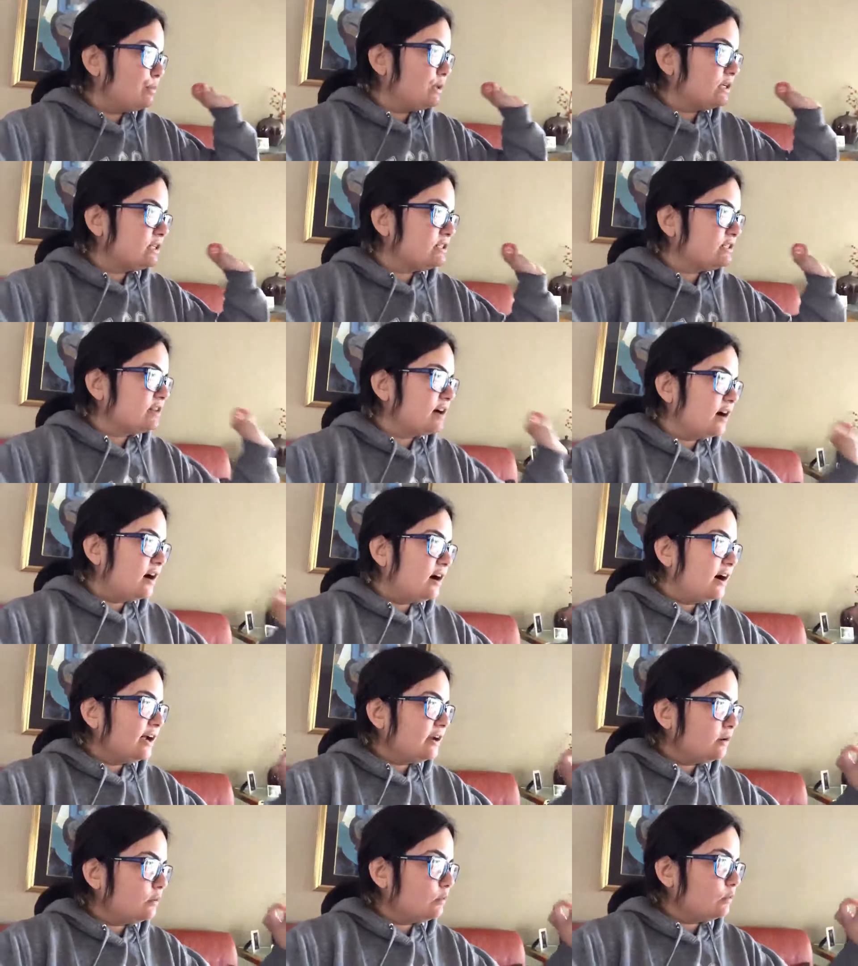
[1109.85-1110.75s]
But
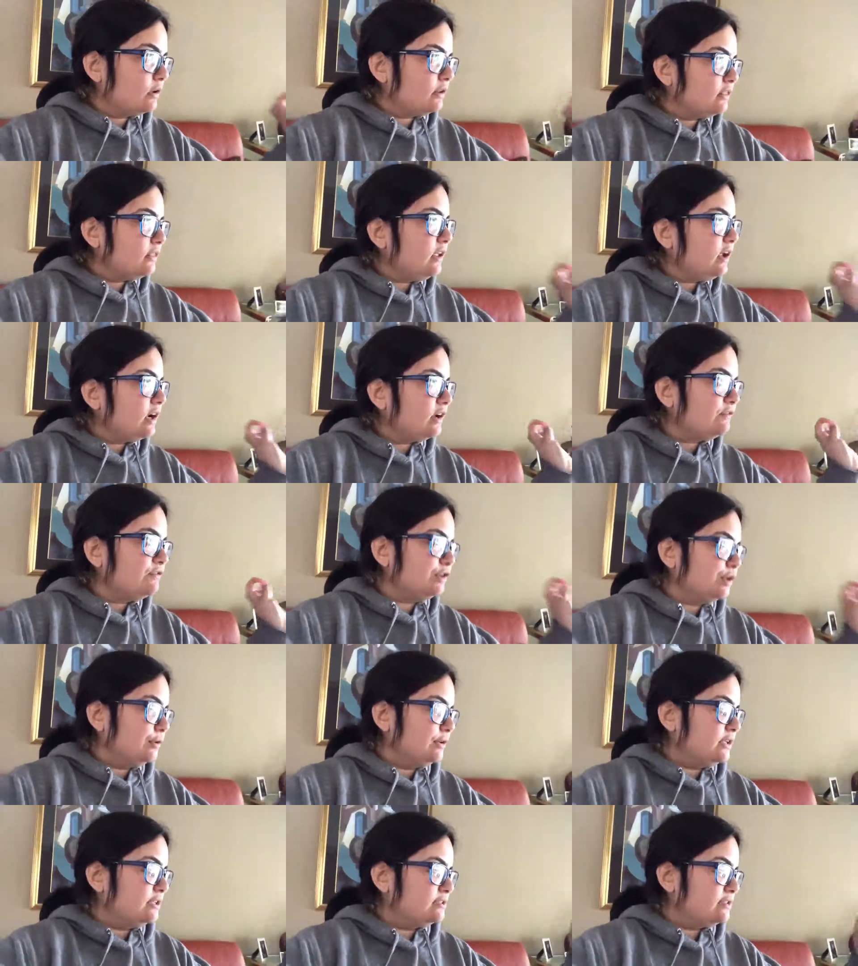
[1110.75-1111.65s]
Todd, the one thing I've
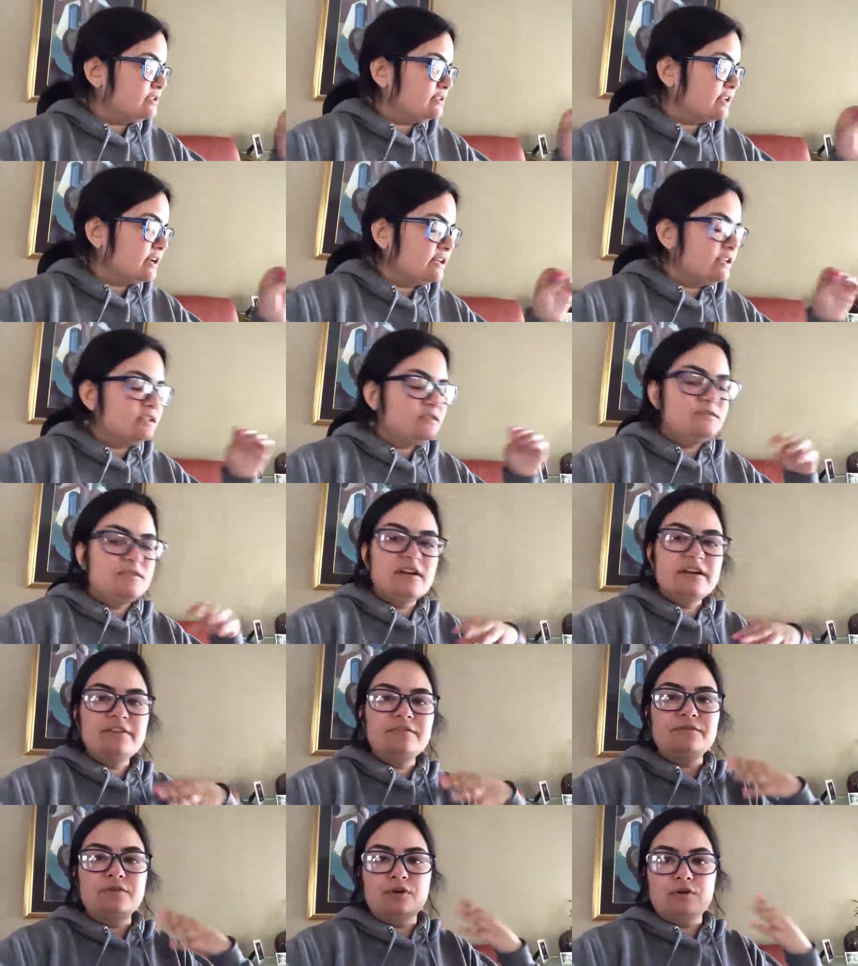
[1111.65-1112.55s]
noticed is that he's
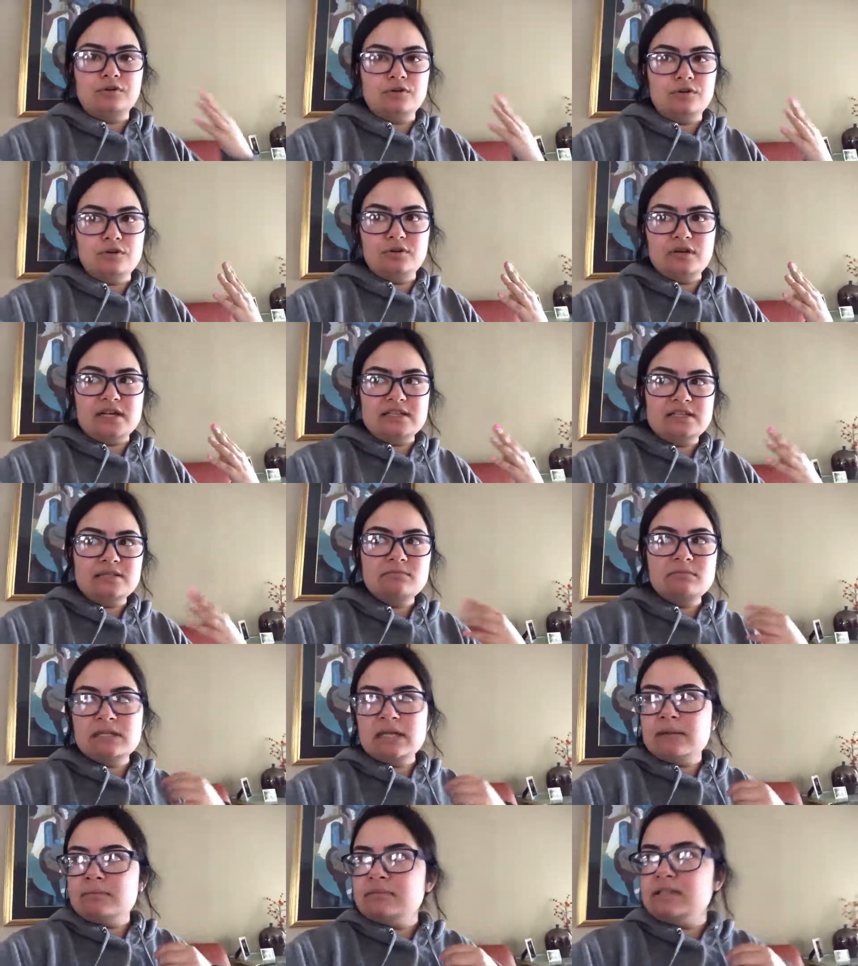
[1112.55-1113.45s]
very vocal, and
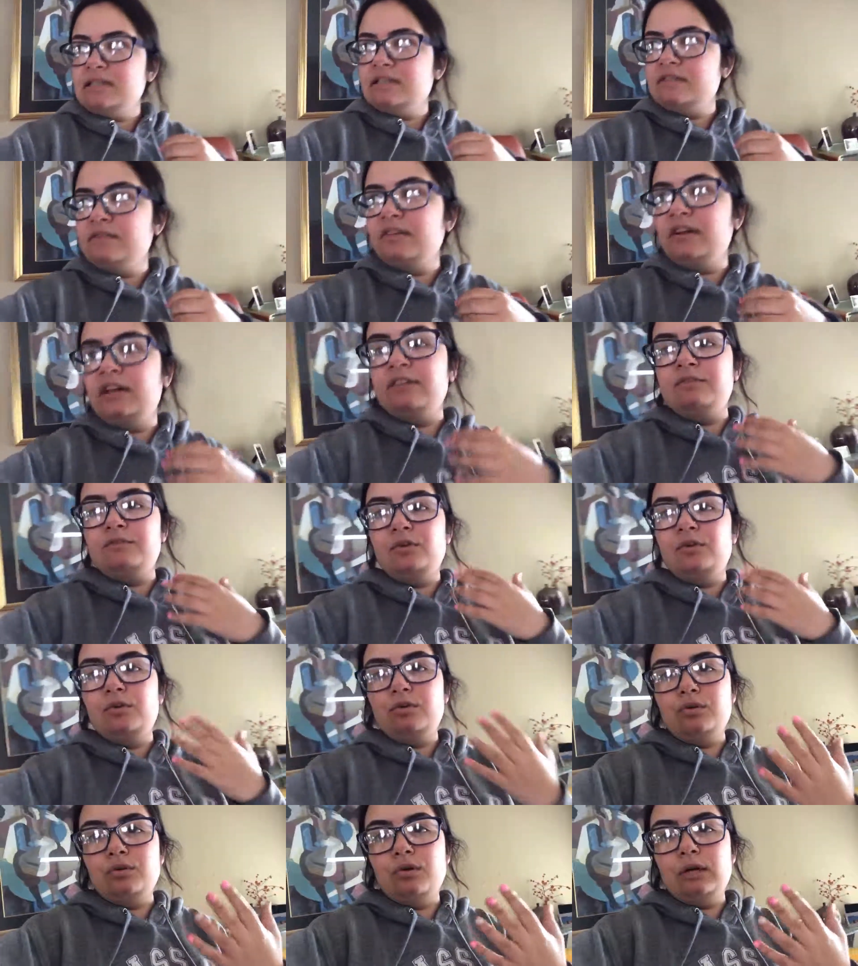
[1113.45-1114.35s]
sometimes he's very
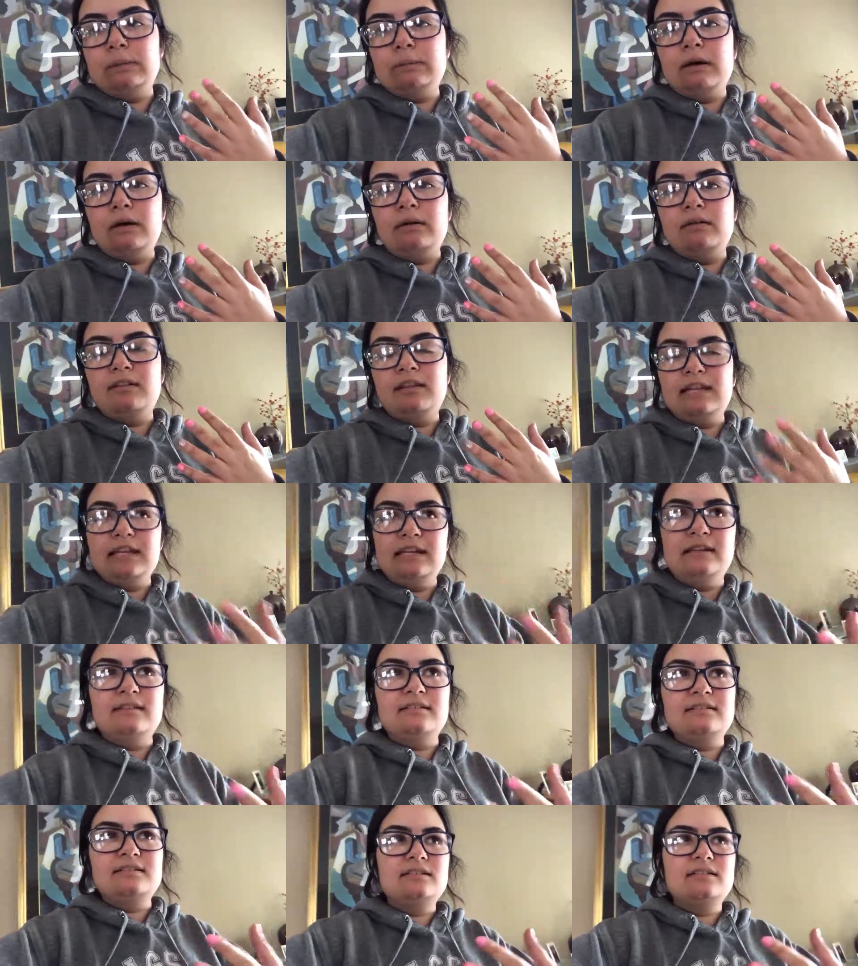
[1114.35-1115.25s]
vocal about
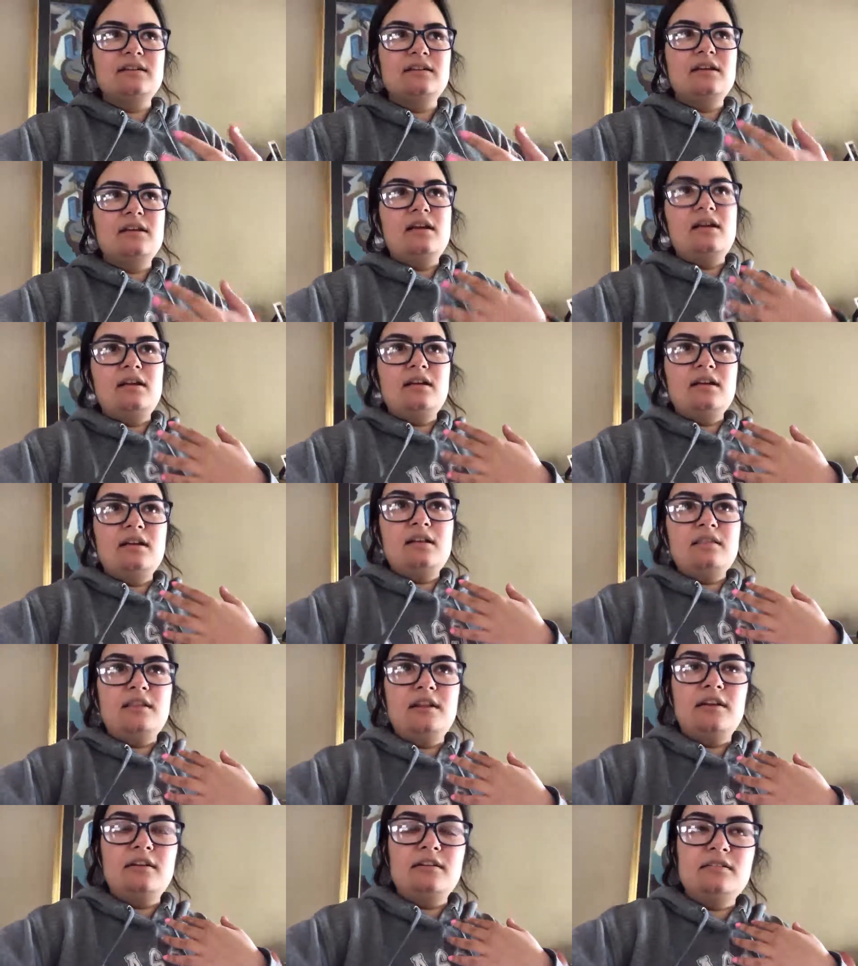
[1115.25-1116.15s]
things
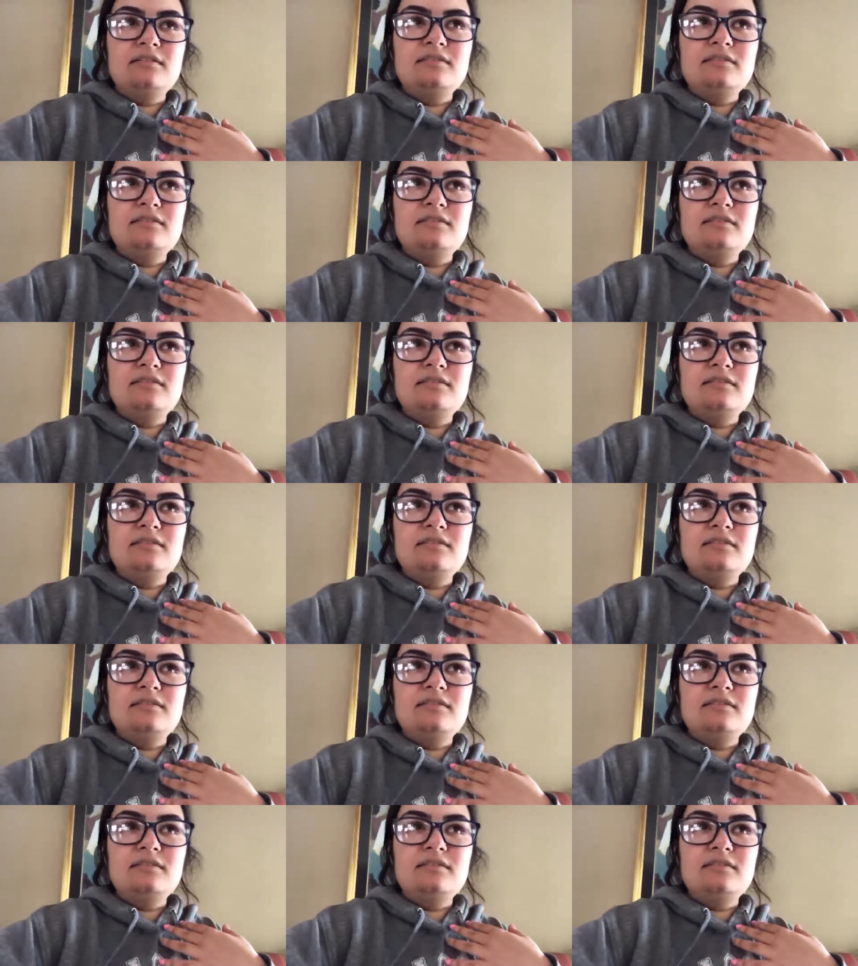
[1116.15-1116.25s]
that